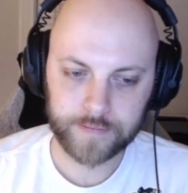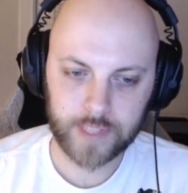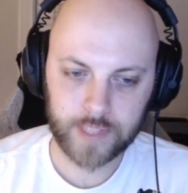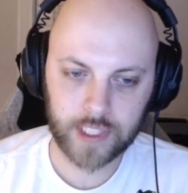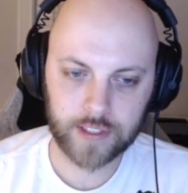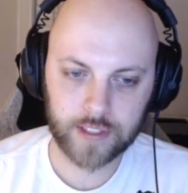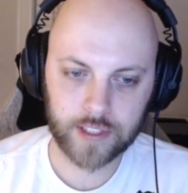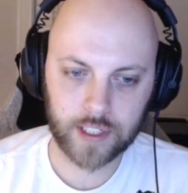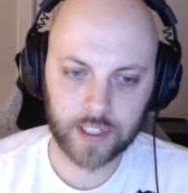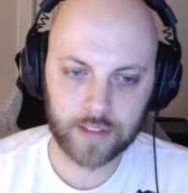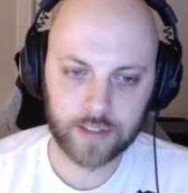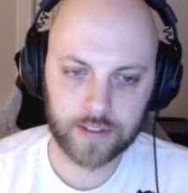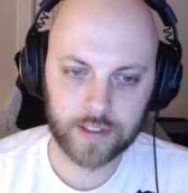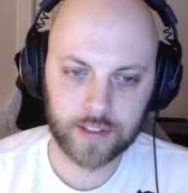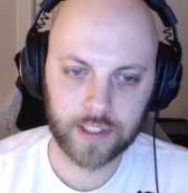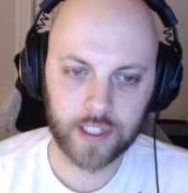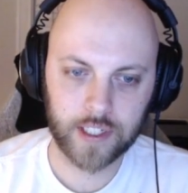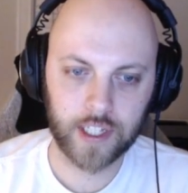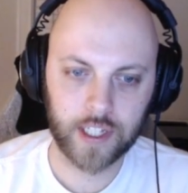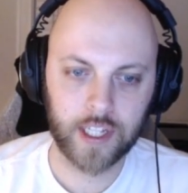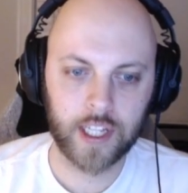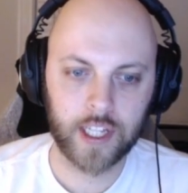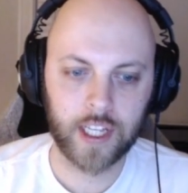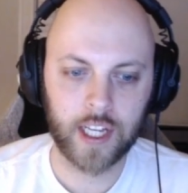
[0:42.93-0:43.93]
So,
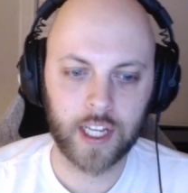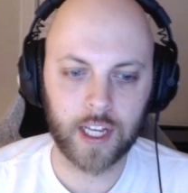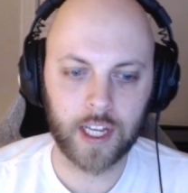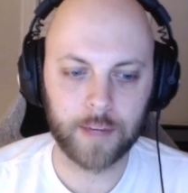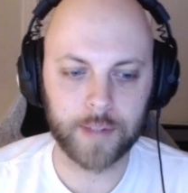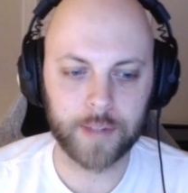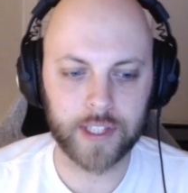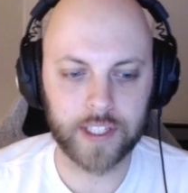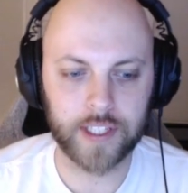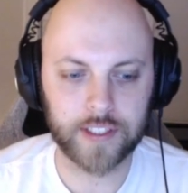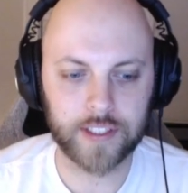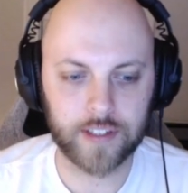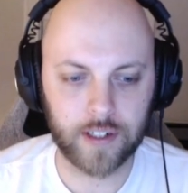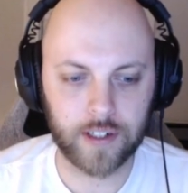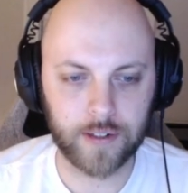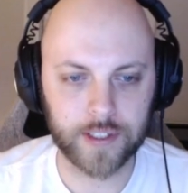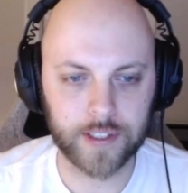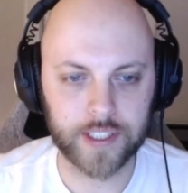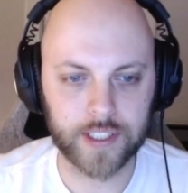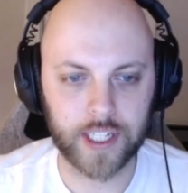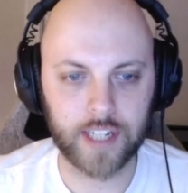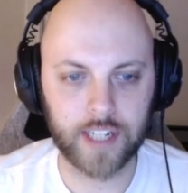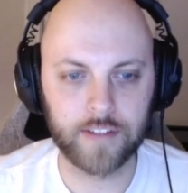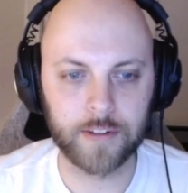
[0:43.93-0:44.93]
I mean, these are always
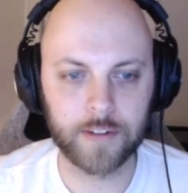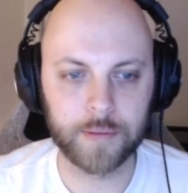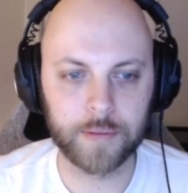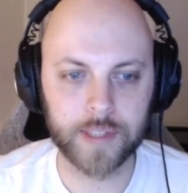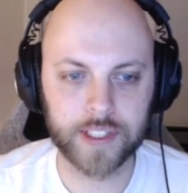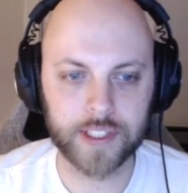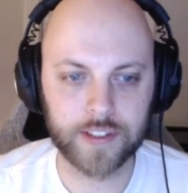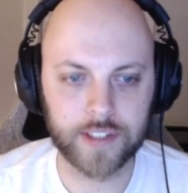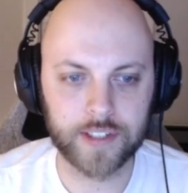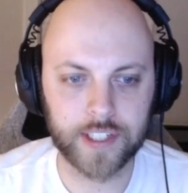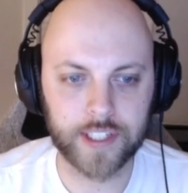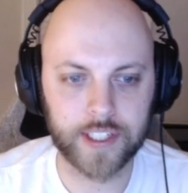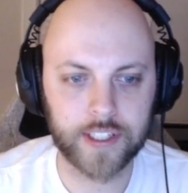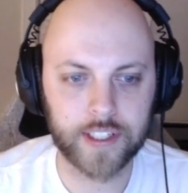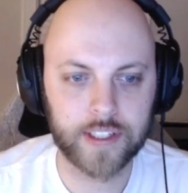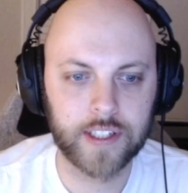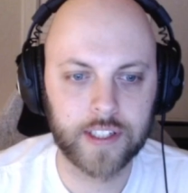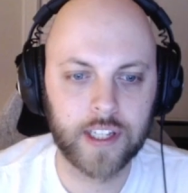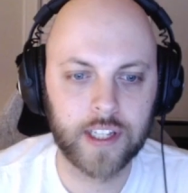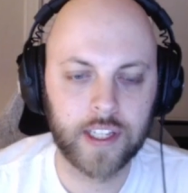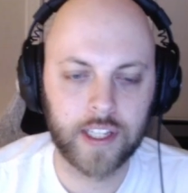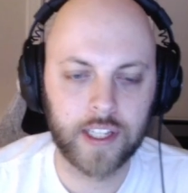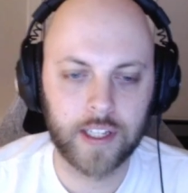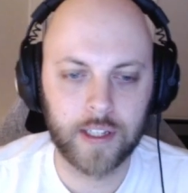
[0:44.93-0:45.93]
kind of a mystery,
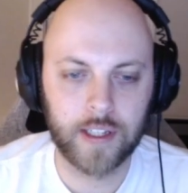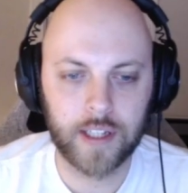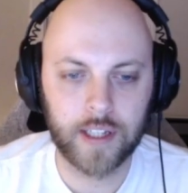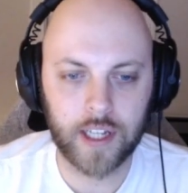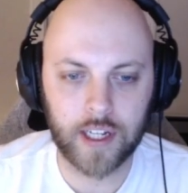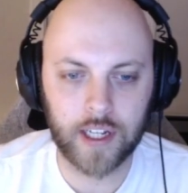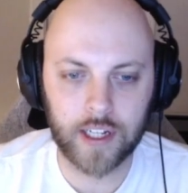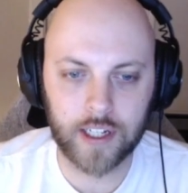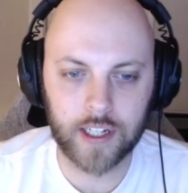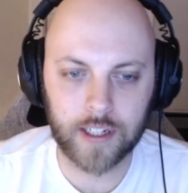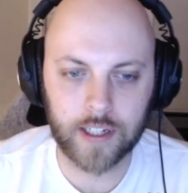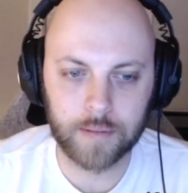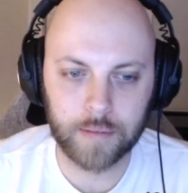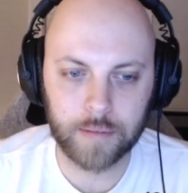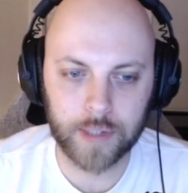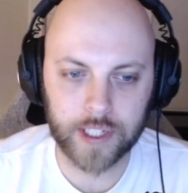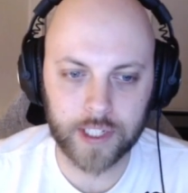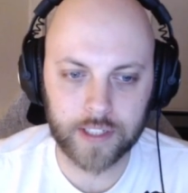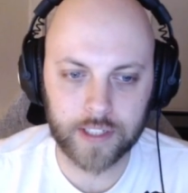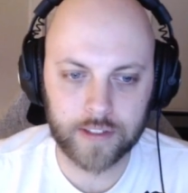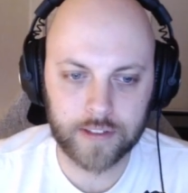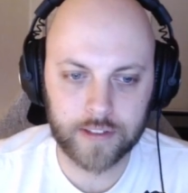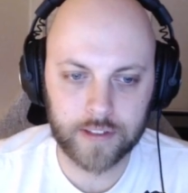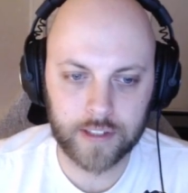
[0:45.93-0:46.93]

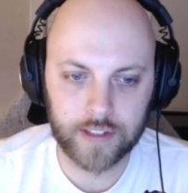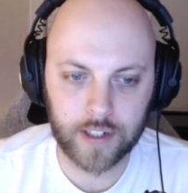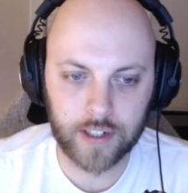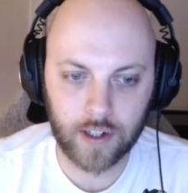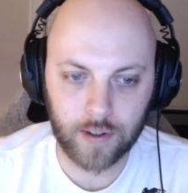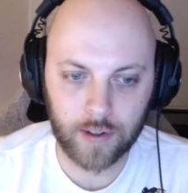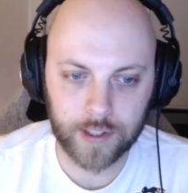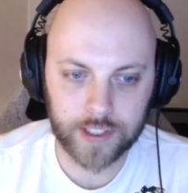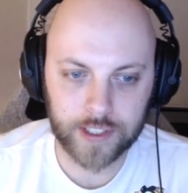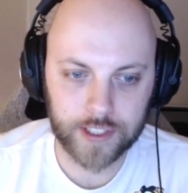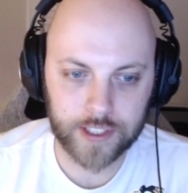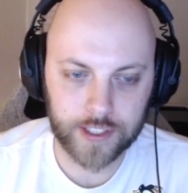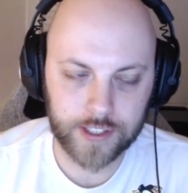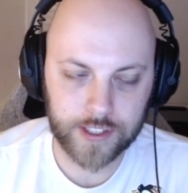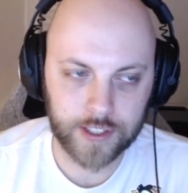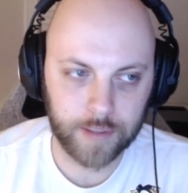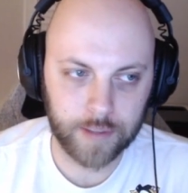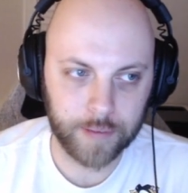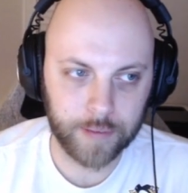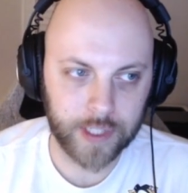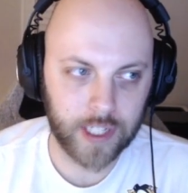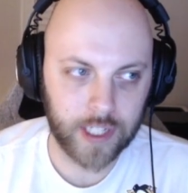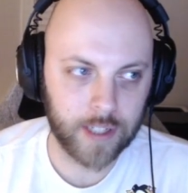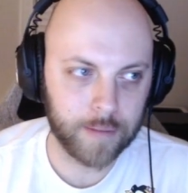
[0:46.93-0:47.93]
but they're always a good
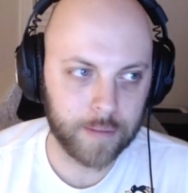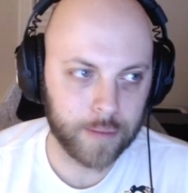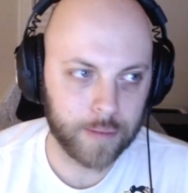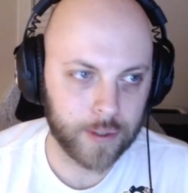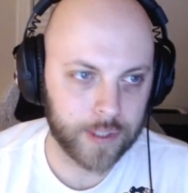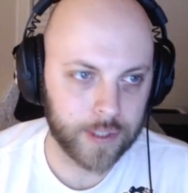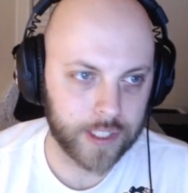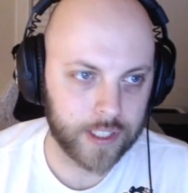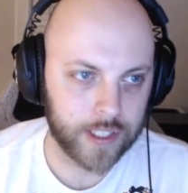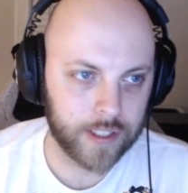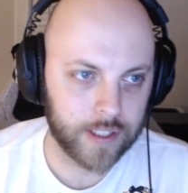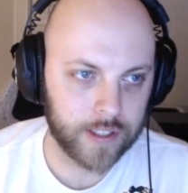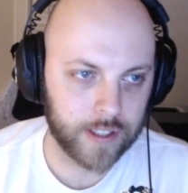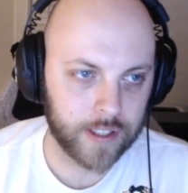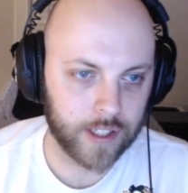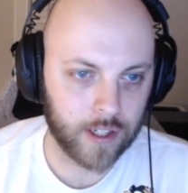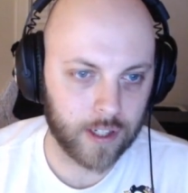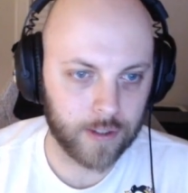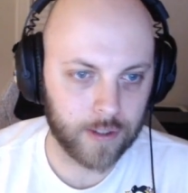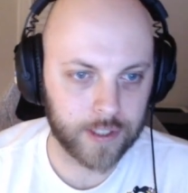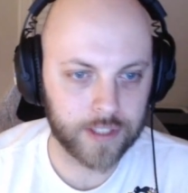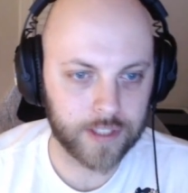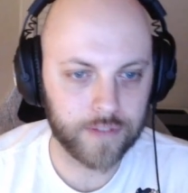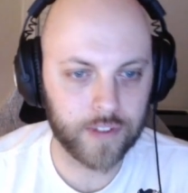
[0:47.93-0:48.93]
jumping on point. They're
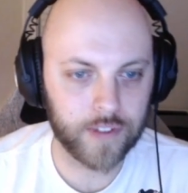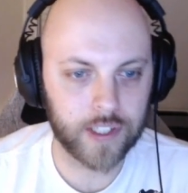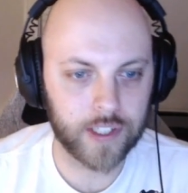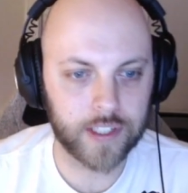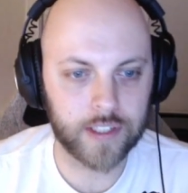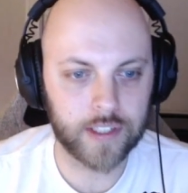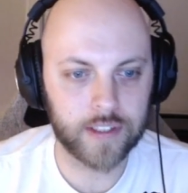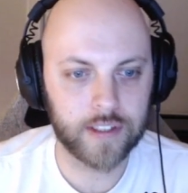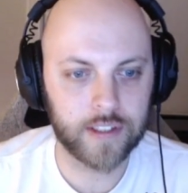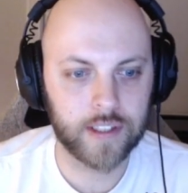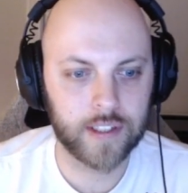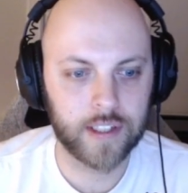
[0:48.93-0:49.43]
always fun.